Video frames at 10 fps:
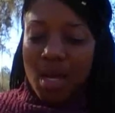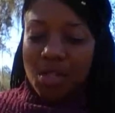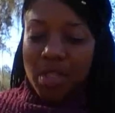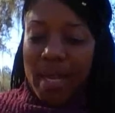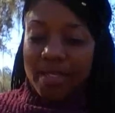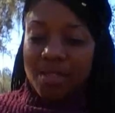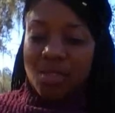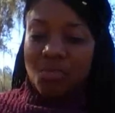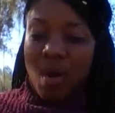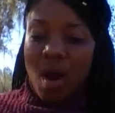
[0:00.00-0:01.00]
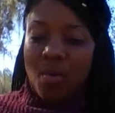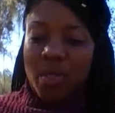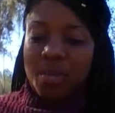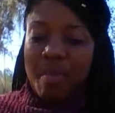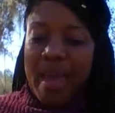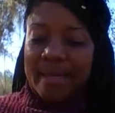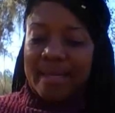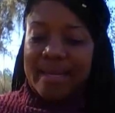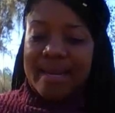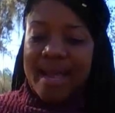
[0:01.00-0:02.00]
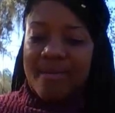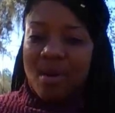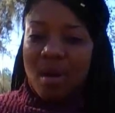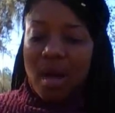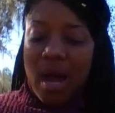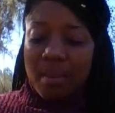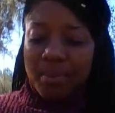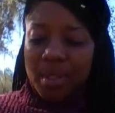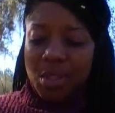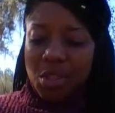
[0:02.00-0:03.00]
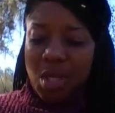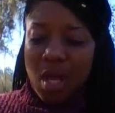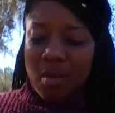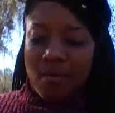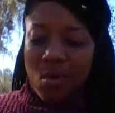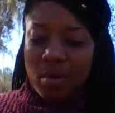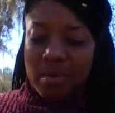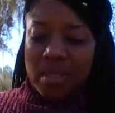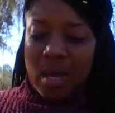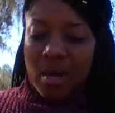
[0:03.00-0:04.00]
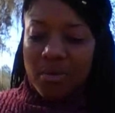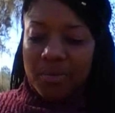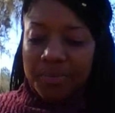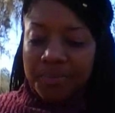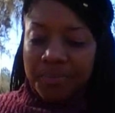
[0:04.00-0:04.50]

A change is wrought which man can never accomplish for himself